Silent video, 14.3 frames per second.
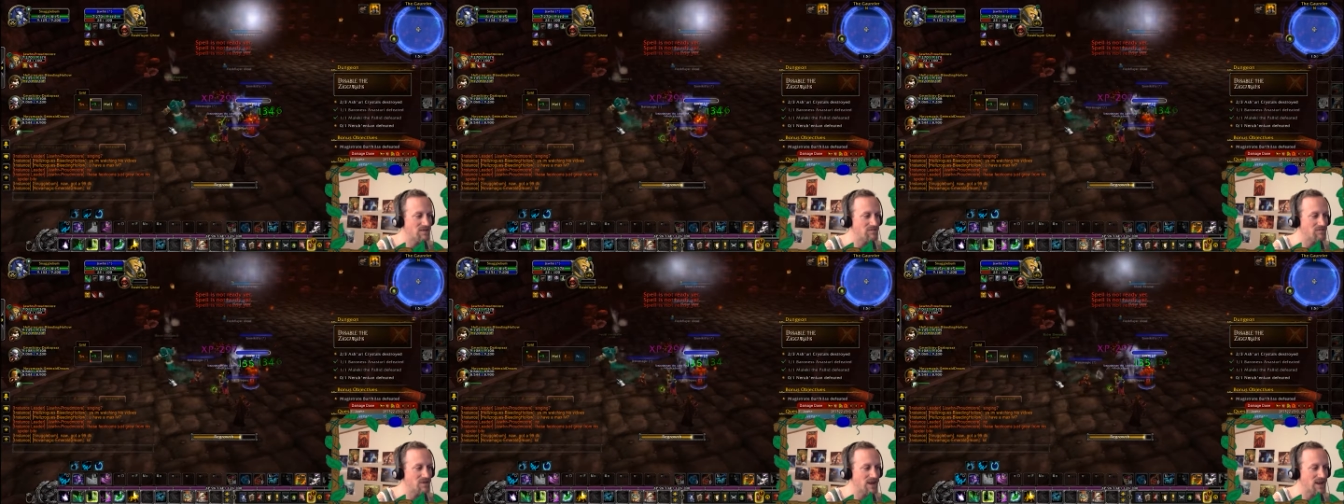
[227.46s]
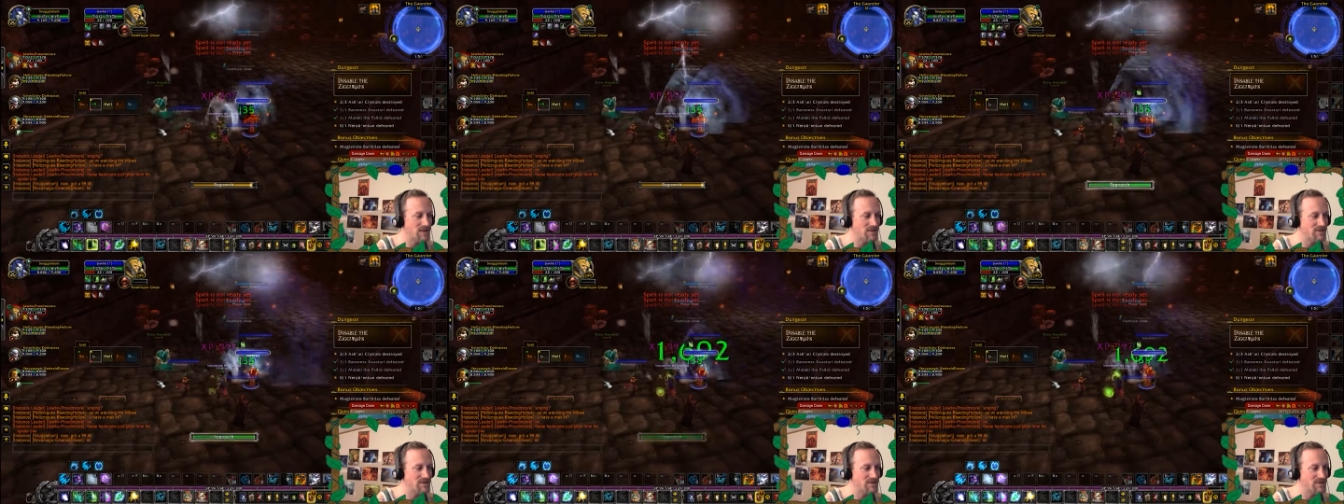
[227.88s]
Man,
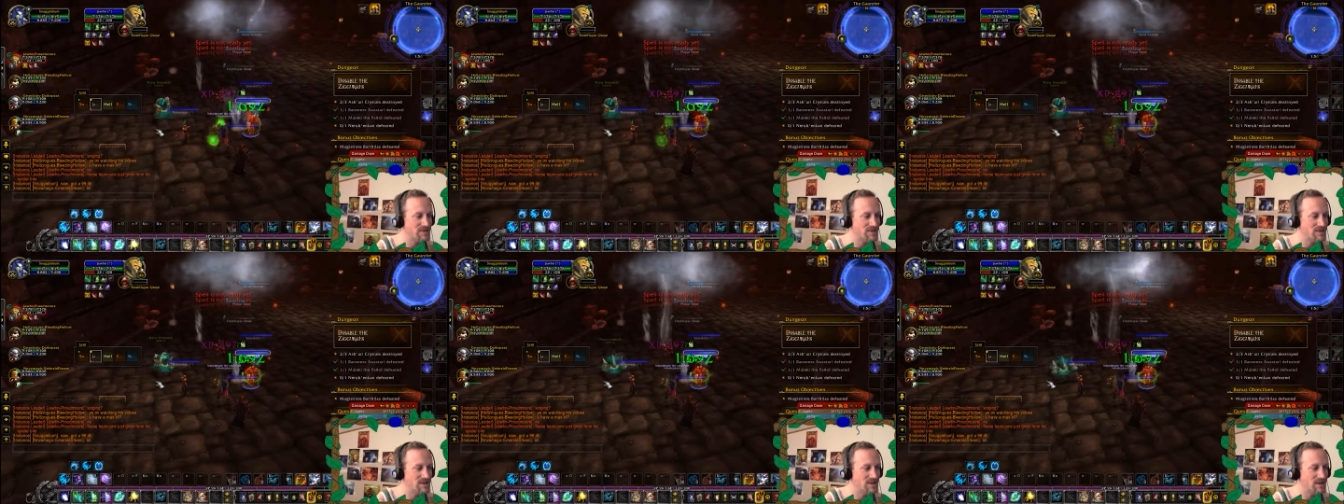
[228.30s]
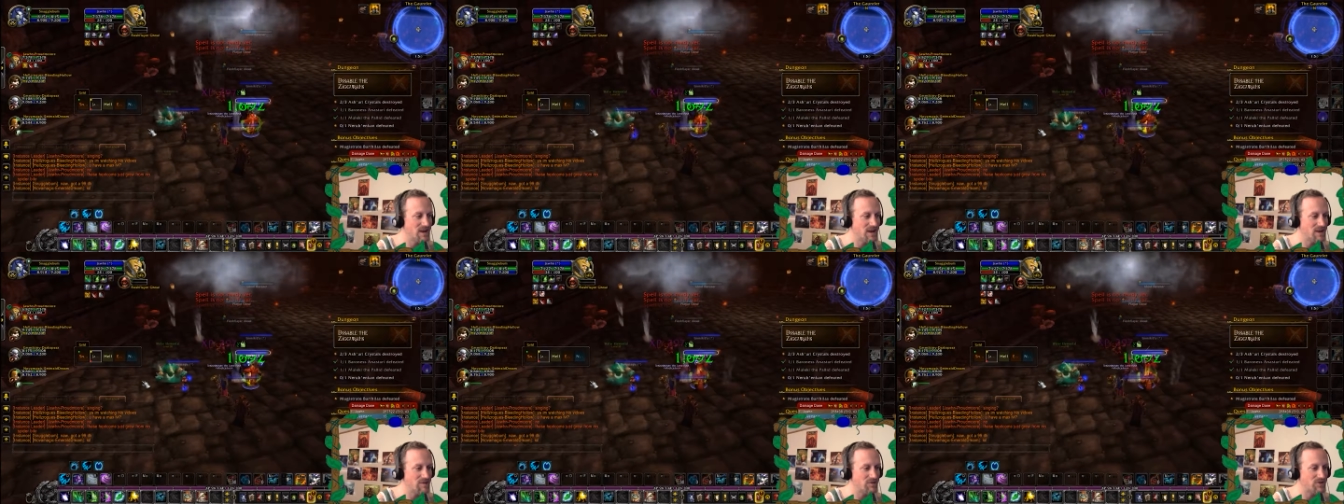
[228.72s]

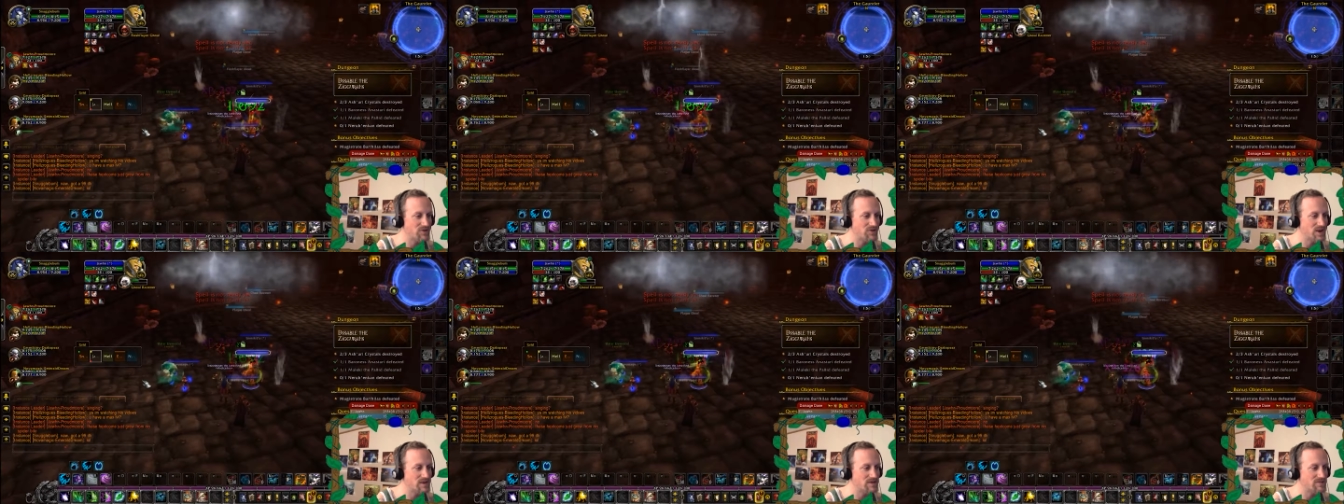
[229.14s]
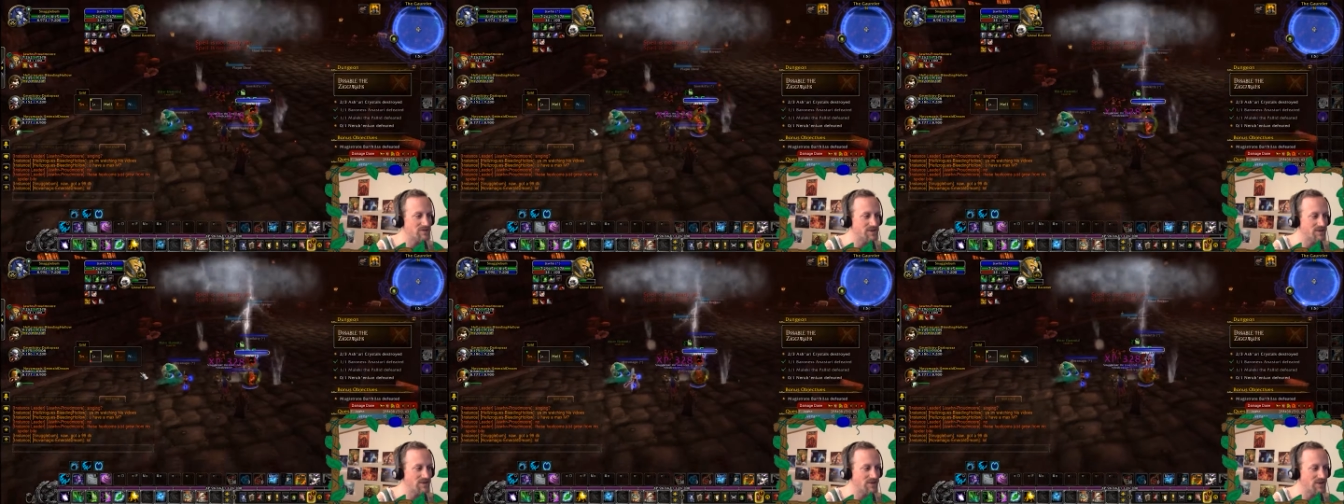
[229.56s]
I am struggling with
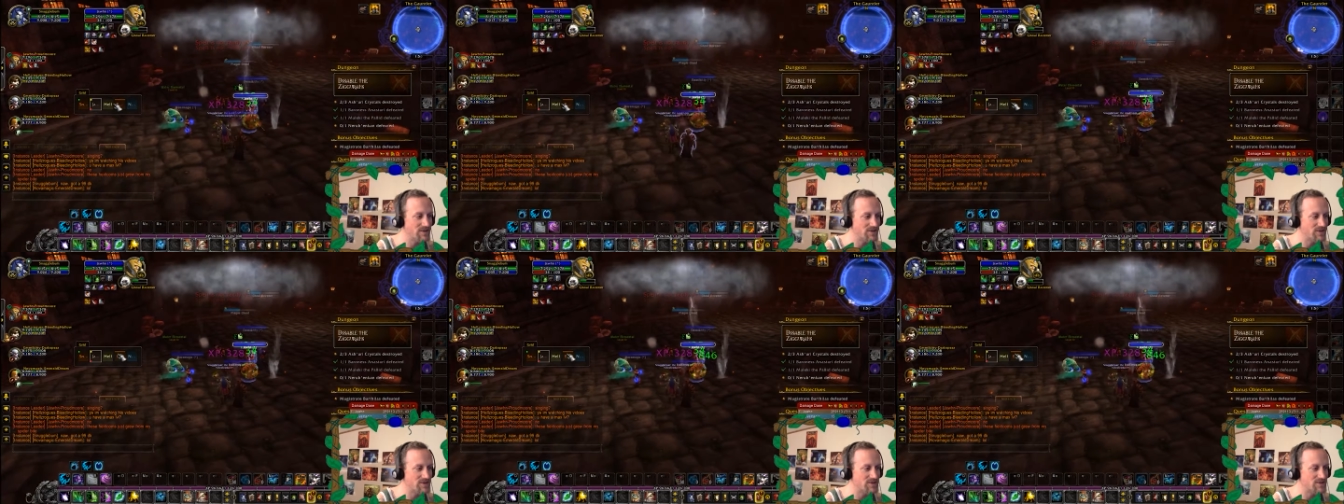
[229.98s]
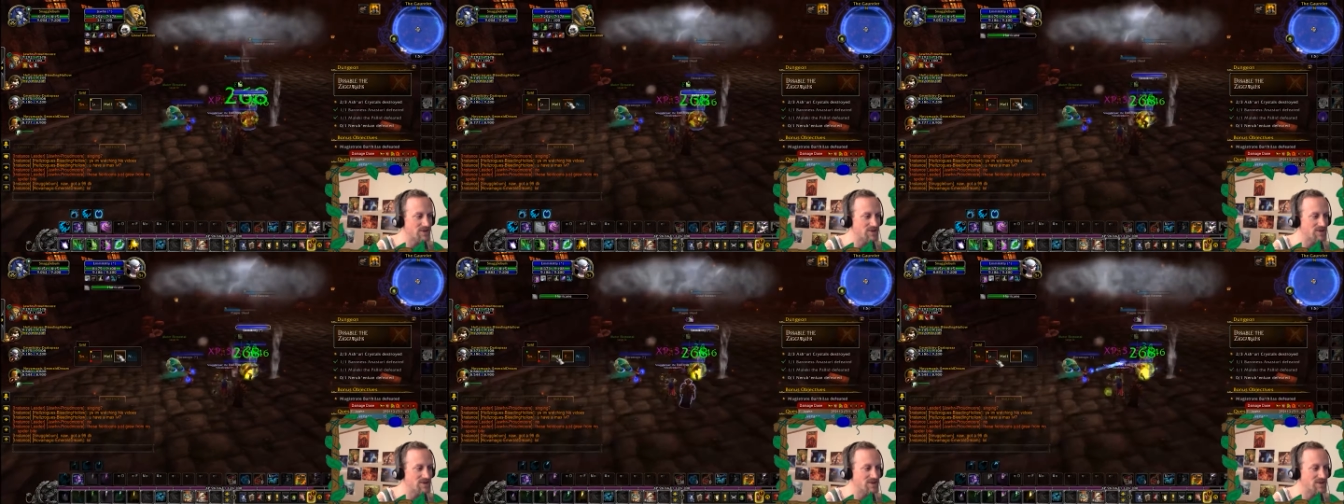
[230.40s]
this heal
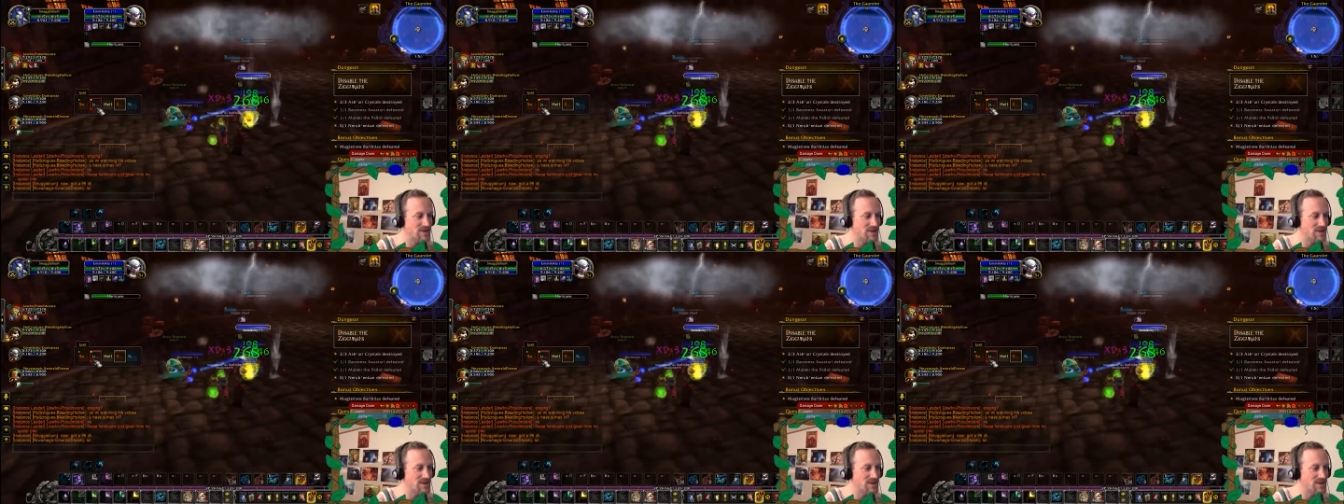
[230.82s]
situation.